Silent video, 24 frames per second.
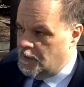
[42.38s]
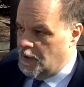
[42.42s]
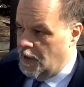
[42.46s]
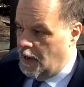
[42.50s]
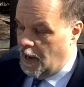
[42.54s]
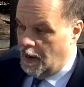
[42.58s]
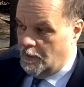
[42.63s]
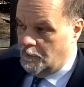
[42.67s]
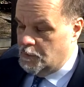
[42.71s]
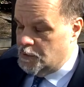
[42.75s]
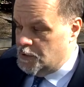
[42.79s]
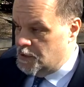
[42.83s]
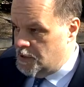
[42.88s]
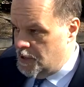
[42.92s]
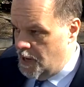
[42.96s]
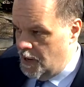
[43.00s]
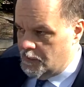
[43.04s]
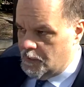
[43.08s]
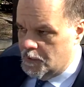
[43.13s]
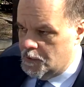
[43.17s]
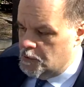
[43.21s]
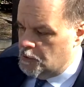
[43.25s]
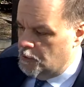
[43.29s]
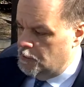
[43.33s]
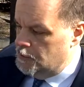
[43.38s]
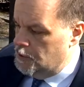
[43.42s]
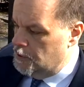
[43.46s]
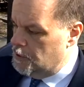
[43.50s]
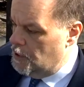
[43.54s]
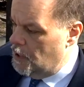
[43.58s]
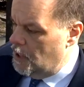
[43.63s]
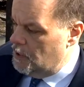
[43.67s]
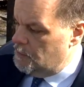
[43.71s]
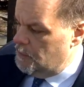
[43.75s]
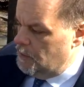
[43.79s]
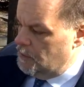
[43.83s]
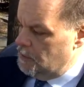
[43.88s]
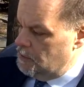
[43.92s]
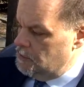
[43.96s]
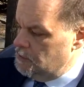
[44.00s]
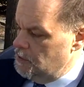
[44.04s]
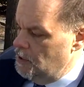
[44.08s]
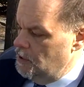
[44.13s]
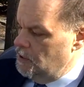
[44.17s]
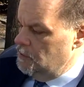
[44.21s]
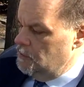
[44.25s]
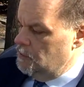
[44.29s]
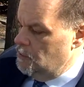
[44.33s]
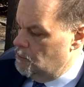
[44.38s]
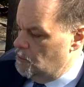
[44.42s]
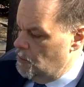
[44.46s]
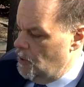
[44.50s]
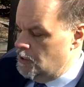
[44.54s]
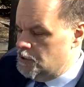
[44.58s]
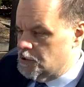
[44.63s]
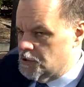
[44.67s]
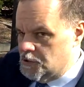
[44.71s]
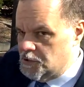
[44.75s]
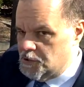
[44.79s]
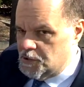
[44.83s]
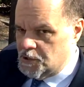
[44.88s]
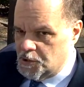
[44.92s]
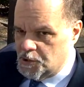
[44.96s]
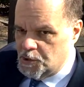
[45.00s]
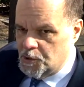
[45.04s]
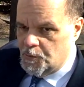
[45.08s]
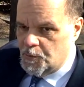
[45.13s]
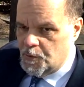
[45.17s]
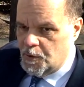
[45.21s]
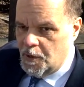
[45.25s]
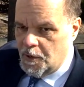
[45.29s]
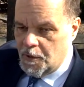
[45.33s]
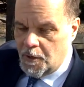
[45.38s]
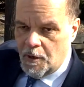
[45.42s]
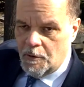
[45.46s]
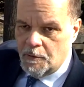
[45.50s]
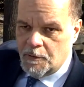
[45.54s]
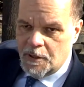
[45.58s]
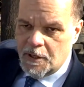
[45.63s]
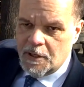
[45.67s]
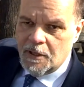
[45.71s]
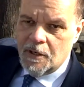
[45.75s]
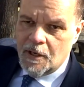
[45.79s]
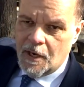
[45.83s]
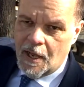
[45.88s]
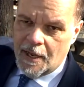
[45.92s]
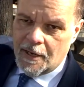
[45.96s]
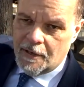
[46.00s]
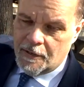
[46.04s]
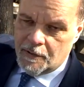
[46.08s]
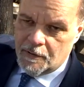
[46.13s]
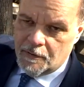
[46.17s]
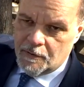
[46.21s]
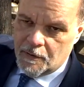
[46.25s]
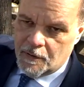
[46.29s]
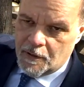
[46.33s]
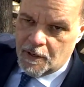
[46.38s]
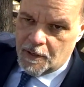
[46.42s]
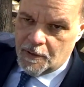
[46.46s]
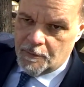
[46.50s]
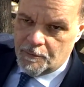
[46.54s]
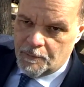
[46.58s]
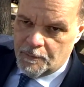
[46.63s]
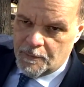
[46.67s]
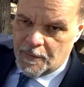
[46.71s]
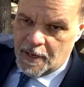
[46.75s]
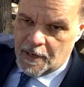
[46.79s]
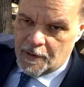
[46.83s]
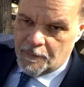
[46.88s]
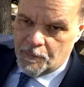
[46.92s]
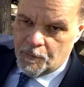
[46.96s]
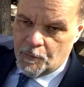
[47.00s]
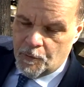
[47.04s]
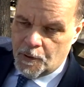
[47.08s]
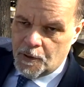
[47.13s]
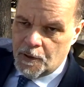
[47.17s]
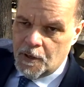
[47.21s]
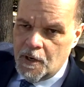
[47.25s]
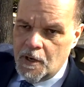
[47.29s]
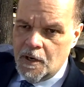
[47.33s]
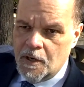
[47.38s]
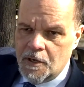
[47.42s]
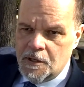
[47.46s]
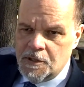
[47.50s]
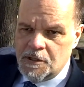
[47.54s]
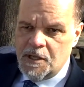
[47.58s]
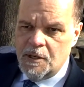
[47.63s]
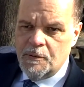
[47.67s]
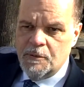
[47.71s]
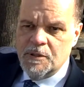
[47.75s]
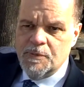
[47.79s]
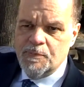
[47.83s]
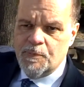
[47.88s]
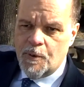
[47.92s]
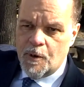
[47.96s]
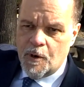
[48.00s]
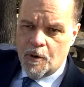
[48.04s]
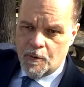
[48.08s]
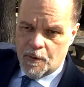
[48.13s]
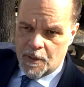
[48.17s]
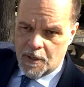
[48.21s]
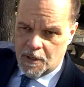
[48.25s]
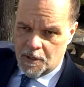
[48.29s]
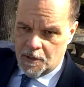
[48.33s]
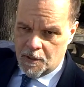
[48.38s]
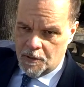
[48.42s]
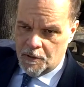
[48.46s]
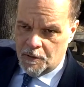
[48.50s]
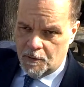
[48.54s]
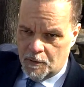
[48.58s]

I was never told to talk about this. The Russians, as you probably know, didn't like Manafort because he was pro-EU.